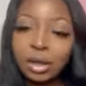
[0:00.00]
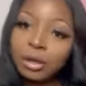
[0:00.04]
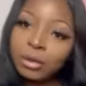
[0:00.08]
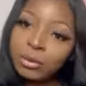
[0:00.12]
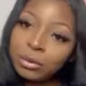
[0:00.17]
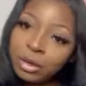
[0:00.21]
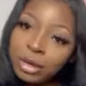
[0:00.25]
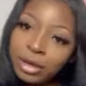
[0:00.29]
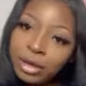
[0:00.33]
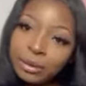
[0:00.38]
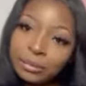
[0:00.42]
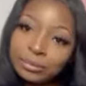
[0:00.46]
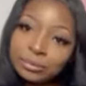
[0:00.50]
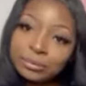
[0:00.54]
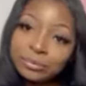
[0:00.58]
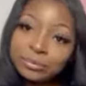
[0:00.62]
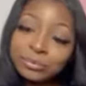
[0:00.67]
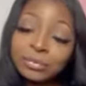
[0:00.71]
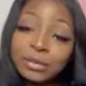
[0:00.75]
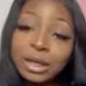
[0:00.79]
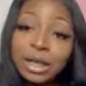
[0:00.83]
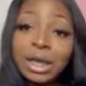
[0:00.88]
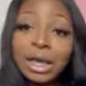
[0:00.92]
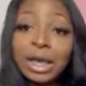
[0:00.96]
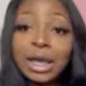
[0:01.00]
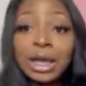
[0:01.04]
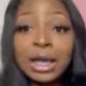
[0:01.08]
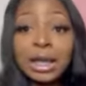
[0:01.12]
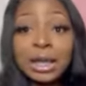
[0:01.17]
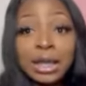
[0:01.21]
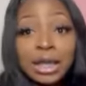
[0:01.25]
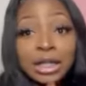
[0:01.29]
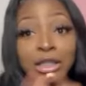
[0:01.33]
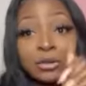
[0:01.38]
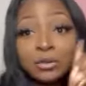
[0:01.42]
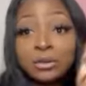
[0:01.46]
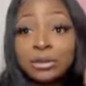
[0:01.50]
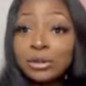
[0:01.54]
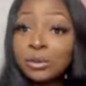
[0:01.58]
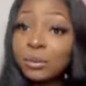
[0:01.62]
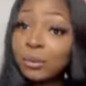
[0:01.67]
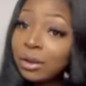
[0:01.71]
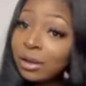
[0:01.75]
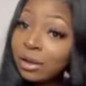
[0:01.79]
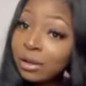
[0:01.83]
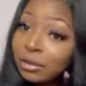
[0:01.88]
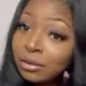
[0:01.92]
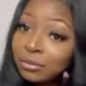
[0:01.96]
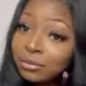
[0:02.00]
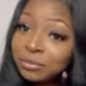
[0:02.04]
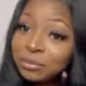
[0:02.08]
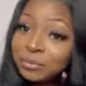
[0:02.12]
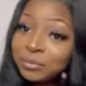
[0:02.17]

Okay? And that's what to wear.